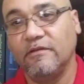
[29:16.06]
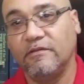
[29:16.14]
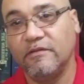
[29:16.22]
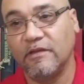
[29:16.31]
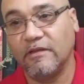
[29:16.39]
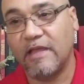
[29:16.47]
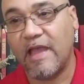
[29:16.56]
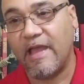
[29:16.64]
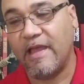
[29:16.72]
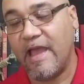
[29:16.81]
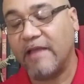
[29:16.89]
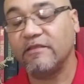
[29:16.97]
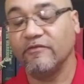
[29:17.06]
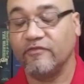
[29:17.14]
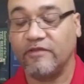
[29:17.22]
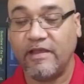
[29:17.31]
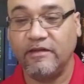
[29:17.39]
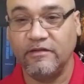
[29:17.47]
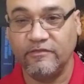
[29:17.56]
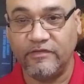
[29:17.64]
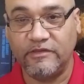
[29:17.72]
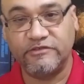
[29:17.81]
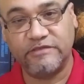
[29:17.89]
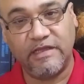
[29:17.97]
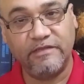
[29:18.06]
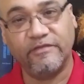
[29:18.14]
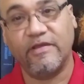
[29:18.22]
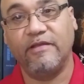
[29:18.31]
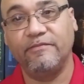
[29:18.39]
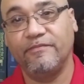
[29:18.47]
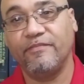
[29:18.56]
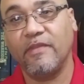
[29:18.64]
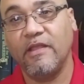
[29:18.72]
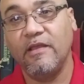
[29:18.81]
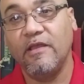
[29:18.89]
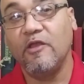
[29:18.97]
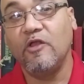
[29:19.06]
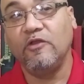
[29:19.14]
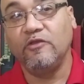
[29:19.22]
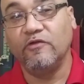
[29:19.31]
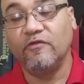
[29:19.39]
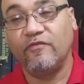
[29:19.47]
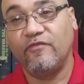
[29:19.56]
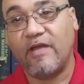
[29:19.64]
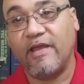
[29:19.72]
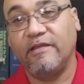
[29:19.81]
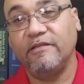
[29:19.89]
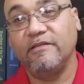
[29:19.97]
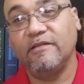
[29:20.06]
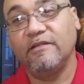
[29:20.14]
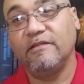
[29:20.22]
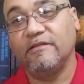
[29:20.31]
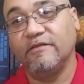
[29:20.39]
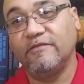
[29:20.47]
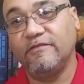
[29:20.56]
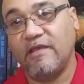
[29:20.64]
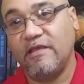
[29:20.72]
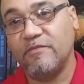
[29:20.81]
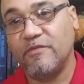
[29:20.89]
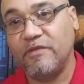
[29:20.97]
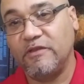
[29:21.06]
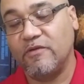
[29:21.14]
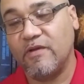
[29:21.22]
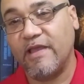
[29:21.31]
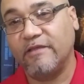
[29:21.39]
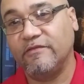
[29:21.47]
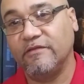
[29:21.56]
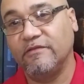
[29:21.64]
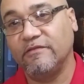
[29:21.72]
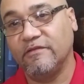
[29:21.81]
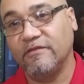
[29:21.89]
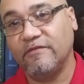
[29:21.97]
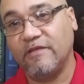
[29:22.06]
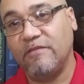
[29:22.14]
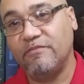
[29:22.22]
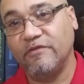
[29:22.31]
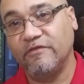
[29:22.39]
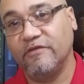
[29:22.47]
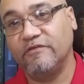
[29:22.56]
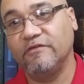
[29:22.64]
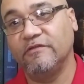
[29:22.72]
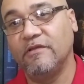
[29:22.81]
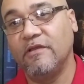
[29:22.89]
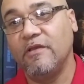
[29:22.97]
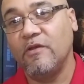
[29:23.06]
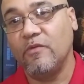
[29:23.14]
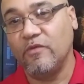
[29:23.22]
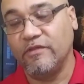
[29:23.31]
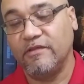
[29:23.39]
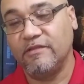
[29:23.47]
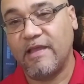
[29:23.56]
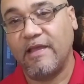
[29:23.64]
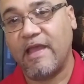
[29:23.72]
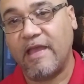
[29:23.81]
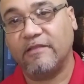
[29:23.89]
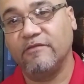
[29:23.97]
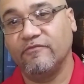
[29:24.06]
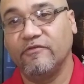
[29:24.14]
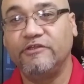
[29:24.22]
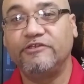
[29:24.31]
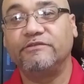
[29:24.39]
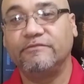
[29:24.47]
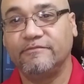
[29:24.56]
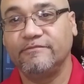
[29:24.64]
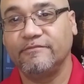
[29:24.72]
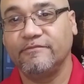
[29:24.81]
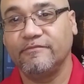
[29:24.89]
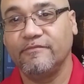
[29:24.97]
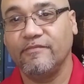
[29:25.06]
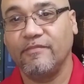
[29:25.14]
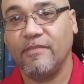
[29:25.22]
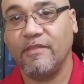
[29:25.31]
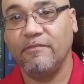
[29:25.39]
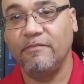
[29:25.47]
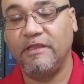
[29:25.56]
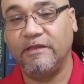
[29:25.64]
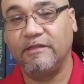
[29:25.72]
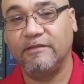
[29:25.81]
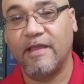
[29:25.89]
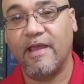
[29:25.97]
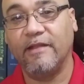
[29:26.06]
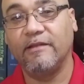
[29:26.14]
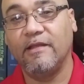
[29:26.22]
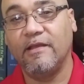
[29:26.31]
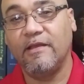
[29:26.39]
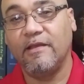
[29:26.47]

the active site of each enzyme, you'll find the same amino acids in the same position within that active region, meaning that